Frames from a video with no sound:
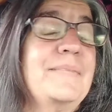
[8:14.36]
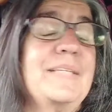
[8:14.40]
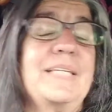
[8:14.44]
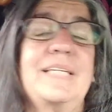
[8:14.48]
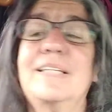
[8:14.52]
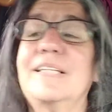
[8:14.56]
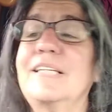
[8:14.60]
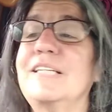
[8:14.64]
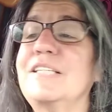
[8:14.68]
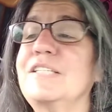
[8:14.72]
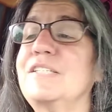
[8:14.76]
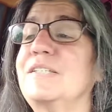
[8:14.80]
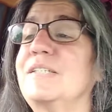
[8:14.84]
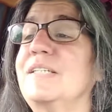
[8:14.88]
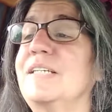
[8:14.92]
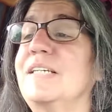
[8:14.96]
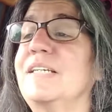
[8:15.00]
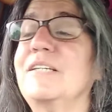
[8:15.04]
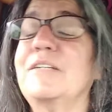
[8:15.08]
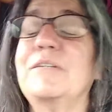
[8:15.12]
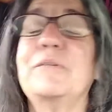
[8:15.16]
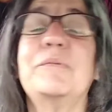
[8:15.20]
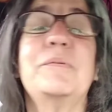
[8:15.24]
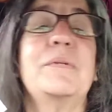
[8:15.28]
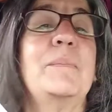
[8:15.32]
Let's
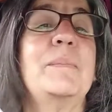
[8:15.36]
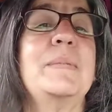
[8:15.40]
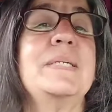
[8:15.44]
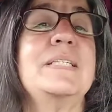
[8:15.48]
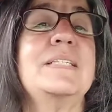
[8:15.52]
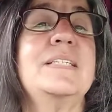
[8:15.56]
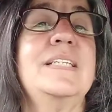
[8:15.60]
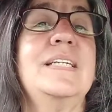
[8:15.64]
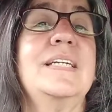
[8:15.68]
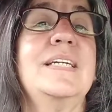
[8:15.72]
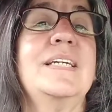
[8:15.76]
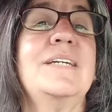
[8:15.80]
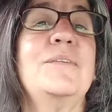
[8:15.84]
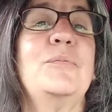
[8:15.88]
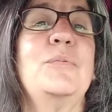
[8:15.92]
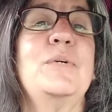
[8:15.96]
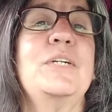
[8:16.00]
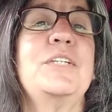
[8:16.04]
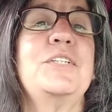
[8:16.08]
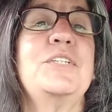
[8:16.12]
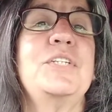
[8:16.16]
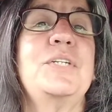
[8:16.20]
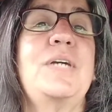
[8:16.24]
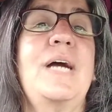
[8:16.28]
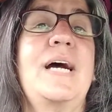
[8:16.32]
see. Let me see.
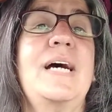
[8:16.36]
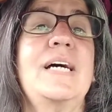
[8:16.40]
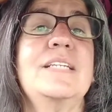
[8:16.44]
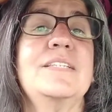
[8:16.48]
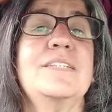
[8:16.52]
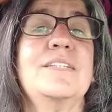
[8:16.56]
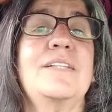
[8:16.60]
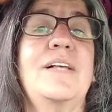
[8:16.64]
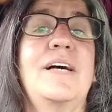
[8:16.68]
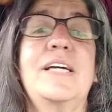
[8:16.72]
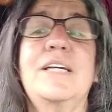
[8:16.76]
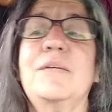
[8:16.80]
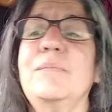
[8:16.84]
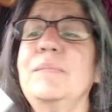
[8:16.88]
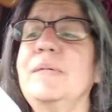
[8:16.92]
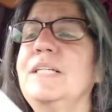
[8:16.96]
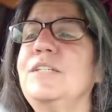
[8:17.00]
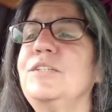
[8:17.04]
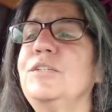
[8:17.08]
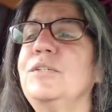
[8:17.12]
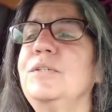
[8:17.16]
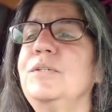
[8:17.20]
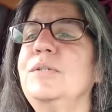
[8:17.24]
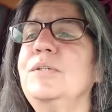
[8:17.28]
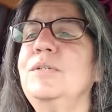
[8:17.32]
Would you guys like me
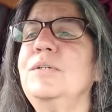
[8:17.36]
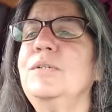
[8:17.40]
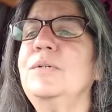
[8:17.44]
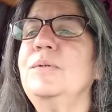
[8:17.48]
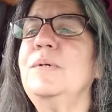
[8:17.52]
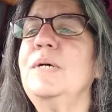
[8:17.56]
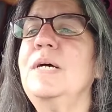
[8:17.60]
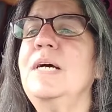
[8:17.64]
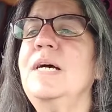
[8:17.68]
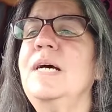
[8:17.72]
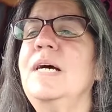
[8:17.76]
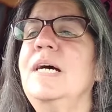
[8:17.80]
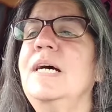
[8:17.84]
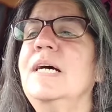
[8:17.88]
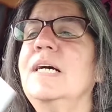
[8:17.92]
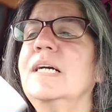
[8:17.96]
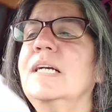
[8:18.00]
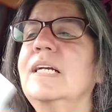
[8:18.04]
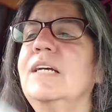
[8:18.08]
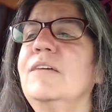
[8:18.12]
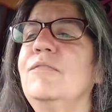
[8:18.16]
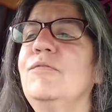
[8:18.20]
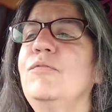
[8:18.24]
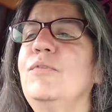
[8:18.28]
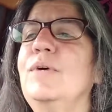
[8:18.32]
to
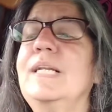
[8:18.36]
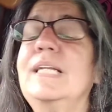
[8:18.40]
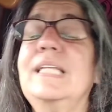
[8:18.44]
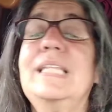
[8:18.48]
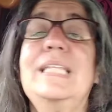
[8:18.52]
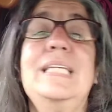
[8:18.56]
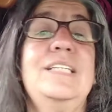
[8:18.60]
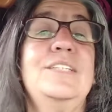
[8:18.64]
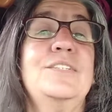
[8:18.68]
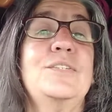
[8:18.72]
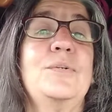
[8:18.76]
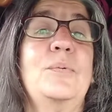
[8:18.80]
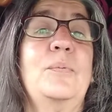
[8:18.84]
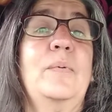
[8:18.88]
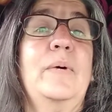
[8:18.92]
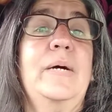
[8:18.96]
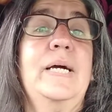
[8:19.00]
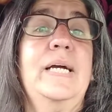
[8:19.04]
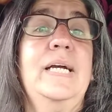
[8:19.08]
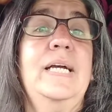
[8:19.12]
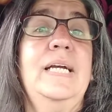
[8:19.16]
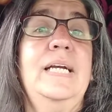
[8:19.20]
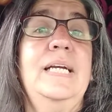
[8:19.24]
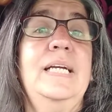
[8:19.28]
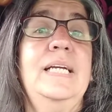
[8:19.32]
give one of these
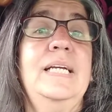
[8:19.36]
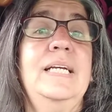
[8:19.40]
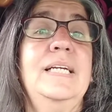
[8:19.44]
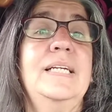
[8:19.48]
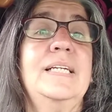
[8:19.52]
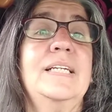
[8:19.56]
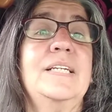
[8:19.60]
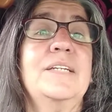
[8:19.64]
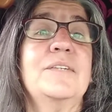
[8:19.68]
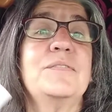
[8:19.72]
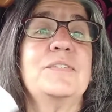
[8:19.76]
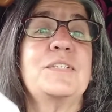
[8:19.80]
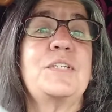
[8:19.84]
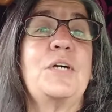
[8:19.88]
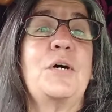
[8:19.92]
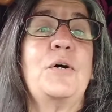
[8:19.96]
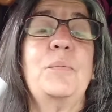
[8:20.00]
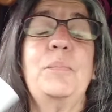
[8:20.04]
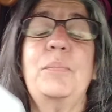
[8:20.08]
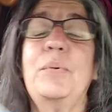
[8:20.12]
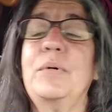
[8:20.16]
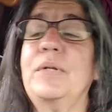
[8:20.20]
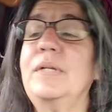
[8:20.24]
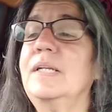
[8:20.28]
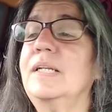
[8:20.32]
away? If so,
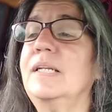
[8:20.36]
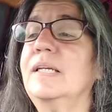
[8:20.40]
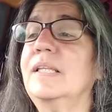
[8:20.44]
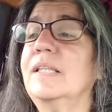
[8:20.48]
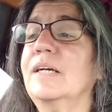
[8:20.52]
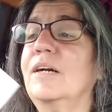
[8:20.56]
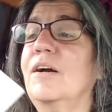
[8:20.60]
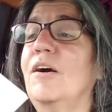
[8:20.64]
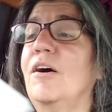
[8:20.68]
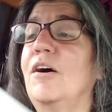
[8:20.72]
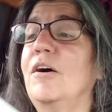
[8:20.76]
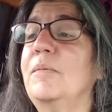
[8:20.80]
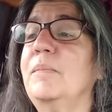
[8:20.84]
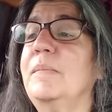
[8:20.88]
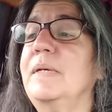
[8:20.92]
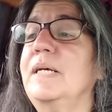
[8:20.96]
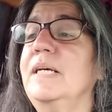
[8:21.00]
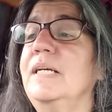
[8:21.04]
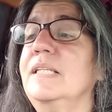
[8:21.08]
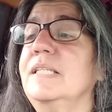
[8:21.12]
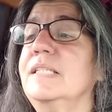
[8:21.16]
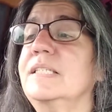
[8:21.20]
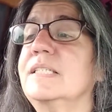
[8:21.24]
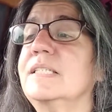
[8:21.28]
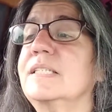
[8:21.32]
put it in the
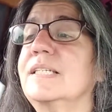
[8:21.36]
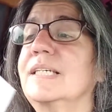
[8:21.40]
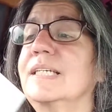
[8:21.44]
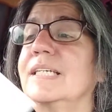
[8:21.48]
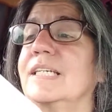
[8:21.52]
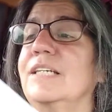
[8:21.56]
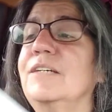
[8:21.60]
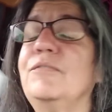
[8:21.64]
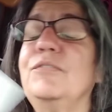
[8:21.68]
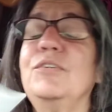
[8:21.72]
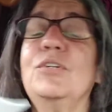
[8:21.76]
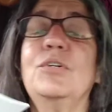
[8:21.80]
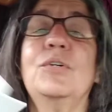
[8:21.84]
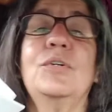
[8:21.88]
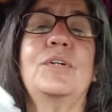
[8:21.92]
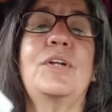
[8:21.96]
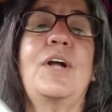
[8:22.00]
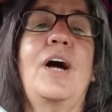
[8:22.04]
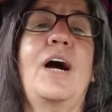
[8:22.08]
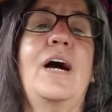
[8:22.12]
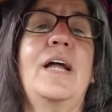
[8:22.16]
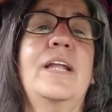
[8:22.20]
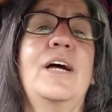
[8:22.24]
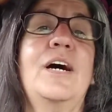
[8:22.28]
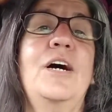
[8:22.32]
comments. If you're
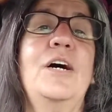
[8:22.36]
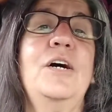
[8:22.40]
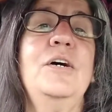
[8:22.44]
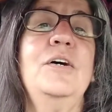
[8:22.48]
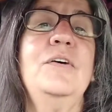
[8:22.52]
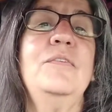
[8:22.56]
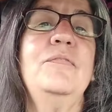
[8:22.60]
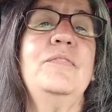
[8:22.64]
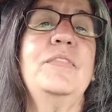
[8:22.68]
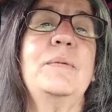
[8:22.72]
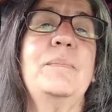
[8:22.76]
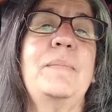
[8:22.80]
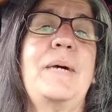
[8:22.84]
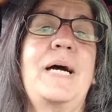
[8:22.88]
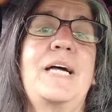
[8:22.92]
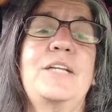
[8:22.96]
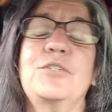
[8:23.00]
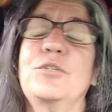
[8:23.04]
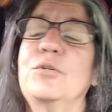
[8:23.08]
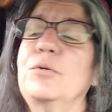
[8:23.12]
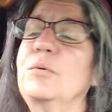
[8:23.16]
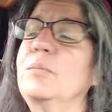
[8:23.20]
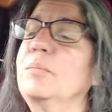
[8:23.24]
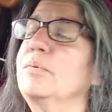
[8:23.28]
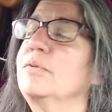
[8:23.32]
not of the
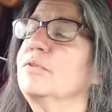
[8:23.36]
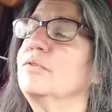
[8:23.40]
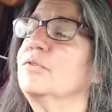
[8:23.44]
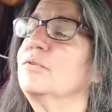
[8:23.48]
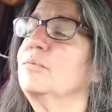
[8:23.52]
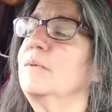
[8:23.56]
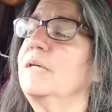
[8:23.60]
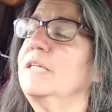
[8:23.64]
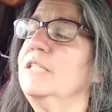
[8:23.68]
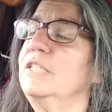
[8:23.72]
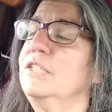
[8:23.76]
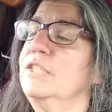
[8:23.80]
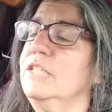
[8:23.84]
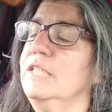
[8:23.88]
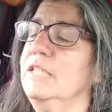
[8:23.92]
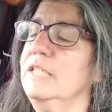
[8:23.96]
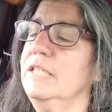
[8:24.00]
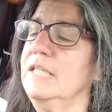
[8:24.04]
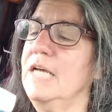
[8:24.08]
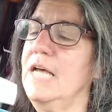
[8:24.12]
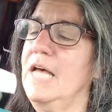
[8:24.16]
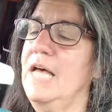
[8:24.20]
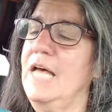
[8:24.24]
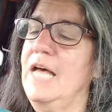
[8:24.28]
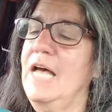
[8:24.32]
magical persuasion
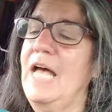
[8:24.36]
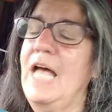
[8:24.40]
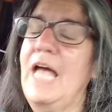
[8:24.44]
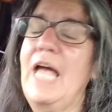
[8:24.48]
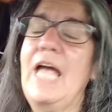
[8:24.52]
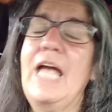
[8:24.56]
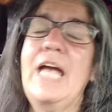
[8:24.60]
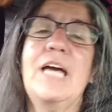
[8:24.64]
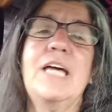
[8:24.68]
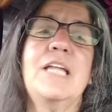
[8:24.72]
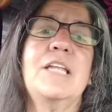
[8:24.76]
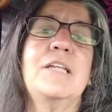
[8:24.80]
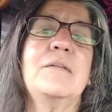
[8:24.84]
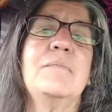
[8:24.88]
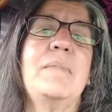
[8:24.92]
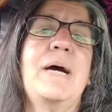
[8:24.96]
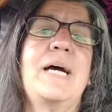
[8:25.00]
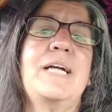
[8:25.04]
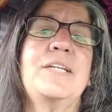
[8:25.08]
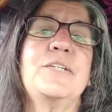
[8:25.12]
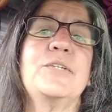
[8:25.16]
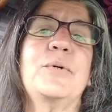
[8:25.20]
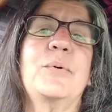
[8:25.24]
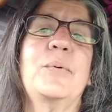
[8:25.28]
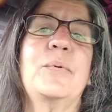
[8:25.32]
and
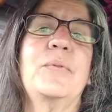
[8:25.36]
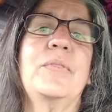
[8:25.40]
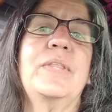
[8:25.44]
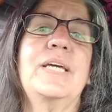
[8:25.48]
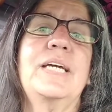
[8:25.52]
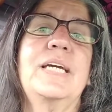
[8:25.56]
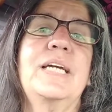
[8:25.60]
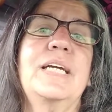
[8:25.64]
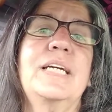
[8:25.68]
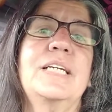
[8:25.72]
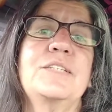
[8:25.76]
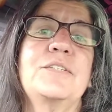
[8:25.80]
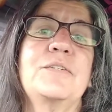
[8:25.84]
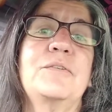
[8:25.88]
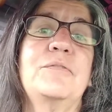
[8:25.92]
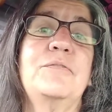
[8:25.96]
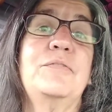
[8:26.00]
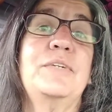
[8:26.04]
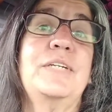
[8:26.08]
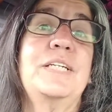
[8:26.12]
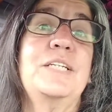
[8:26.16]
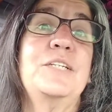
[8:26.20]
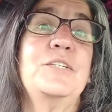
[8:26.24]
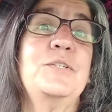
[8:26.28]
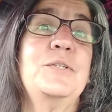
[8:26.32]
magical things
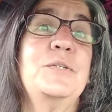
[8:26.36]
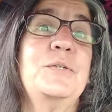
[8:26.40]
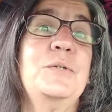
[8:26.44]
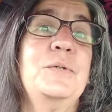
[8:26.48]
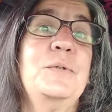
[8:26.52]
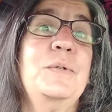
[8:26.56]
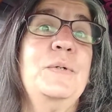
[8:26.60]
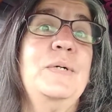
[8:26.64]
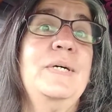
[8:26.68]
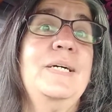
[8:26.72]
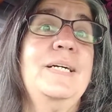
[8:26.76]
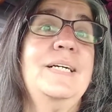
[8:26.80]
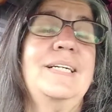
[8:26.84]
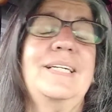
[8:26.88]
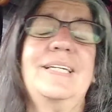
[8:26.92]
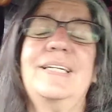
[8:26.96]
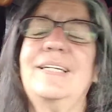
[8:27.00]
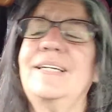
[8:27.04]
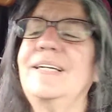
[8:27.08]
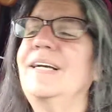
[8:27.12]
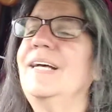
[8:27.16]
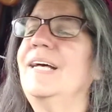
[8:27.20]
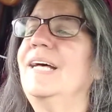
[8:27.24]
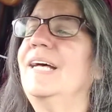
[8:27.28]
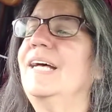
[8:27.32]
offend you,
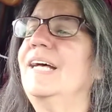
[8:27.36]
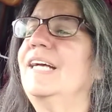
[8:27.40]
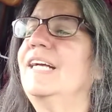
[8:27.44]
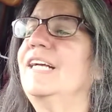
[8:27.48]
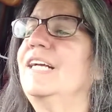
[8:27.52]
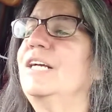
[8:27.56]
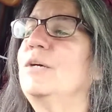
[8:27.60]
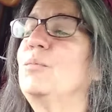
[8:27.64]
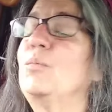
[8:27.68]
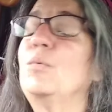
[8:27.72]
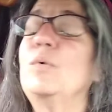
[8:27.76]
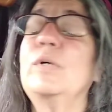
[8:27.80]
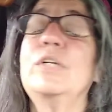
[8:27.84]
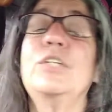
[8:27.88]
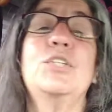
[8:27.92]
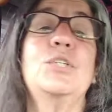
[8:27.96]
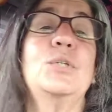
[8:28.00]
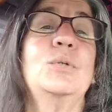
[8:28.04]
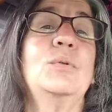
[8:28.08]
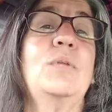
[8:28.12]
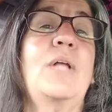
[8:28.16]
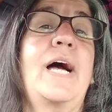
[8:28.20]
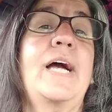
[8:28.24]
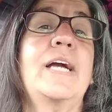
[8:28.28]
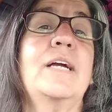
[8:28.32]
would
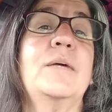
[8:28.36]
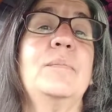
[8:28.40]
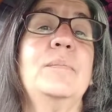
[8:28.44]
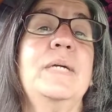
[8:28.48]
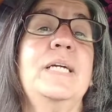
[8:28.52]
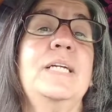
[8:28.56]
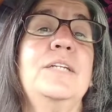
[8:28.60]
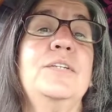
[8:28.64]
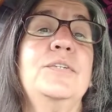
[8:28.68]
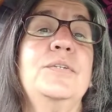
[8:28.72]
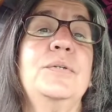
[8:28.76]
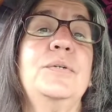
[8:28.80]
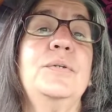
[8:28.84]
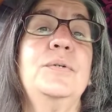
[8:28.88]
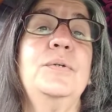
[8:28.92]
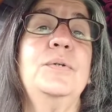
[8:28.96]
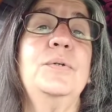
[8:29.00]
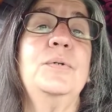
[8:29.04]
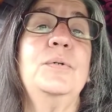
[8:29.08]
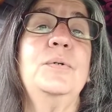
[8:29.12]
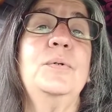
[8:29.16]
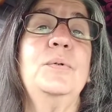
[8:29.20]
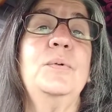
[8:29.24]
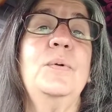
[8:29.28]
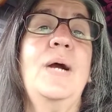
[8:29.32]
you like me
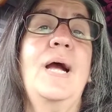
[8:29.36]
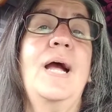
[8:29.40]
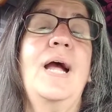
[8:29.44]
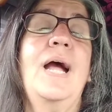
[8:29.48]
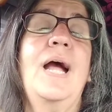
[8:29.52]
to